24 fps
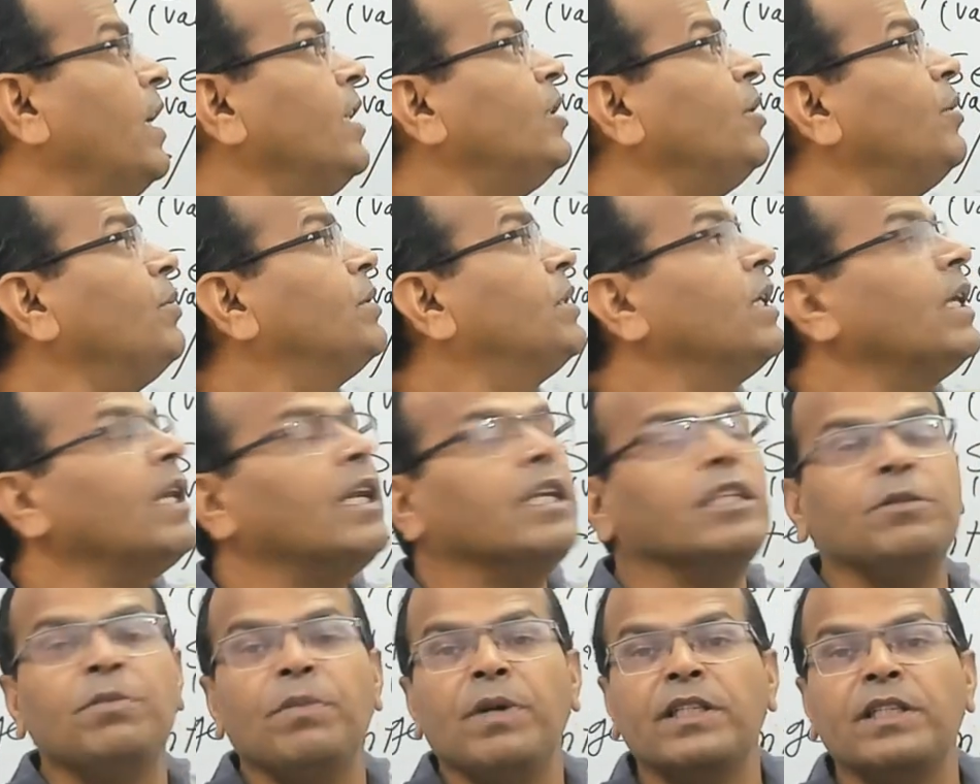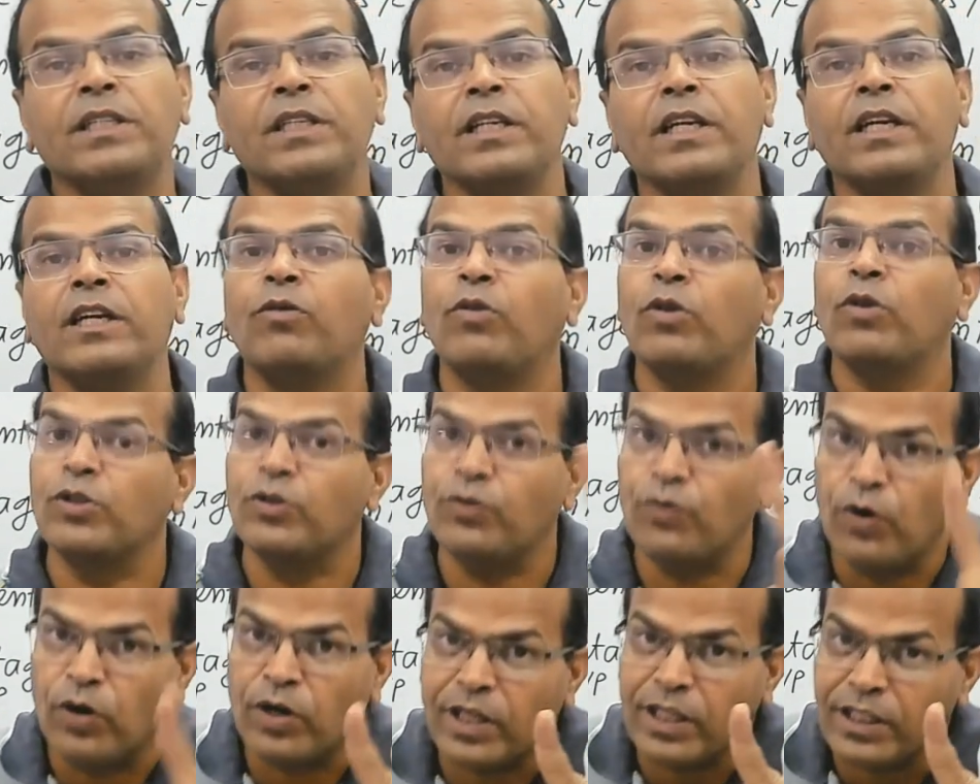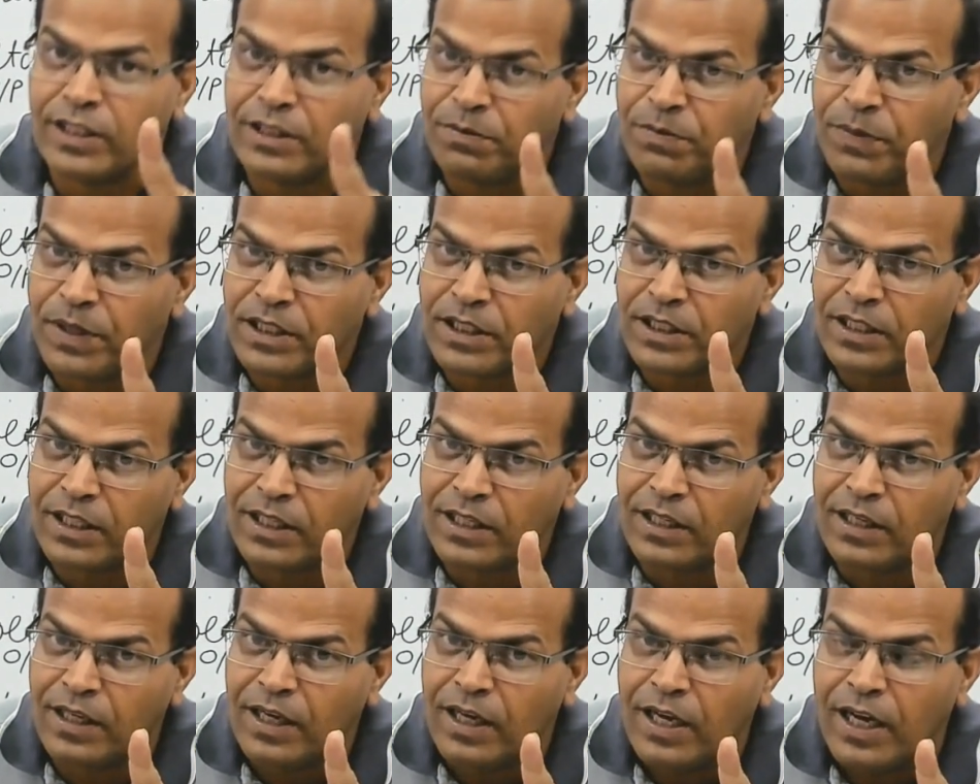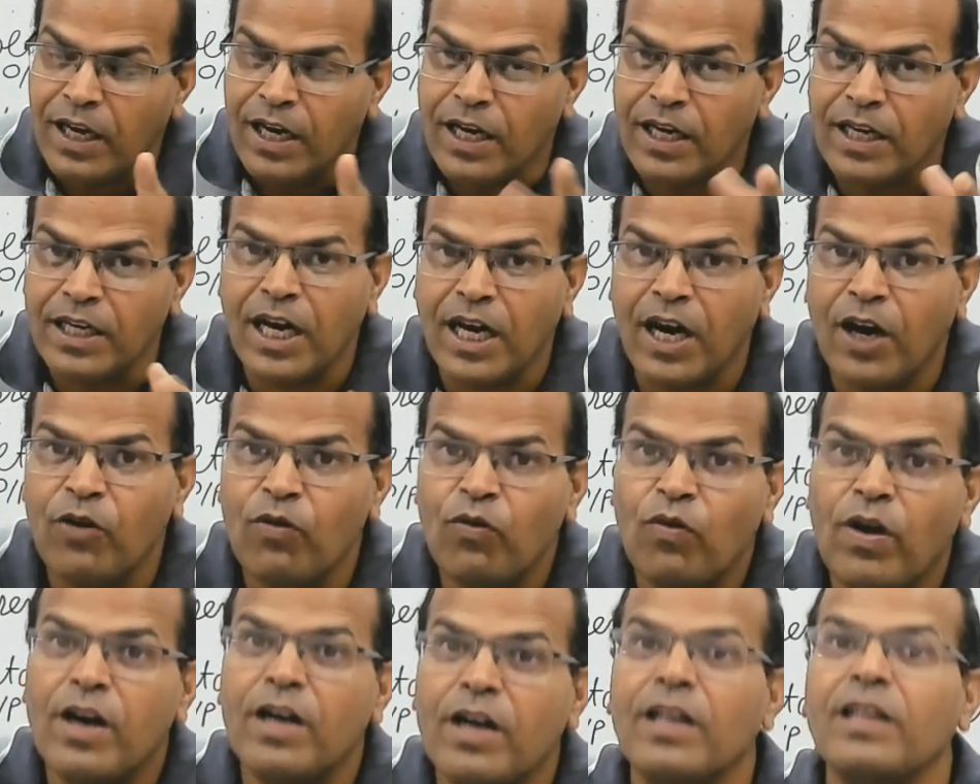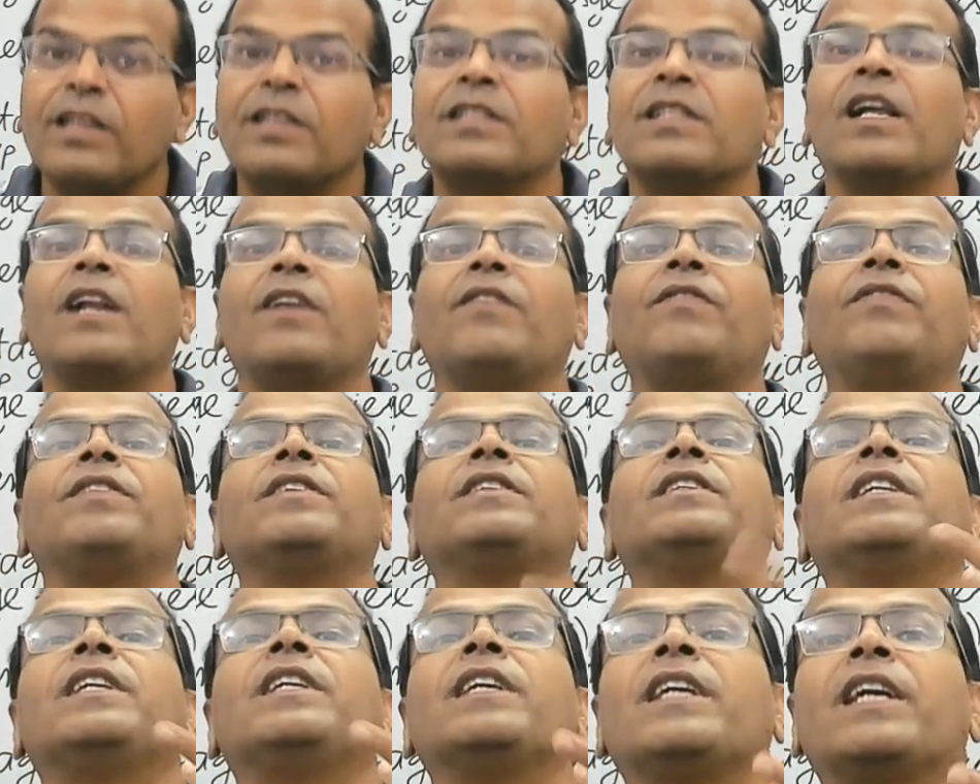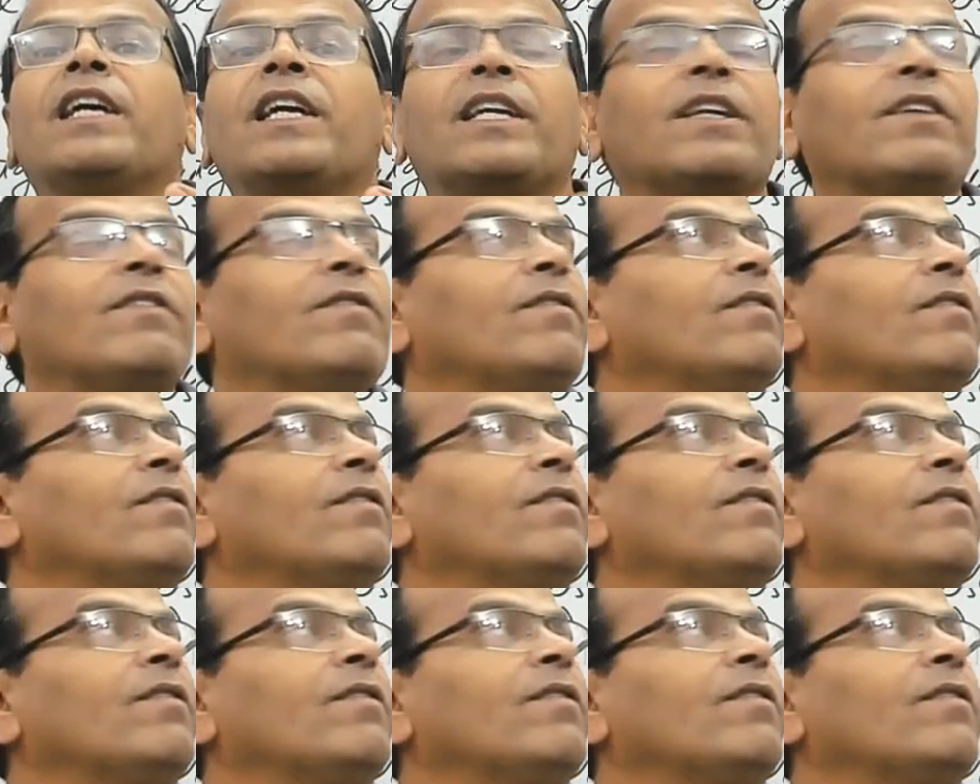series mixing, it was voltage mixing. Now word itself is indicative.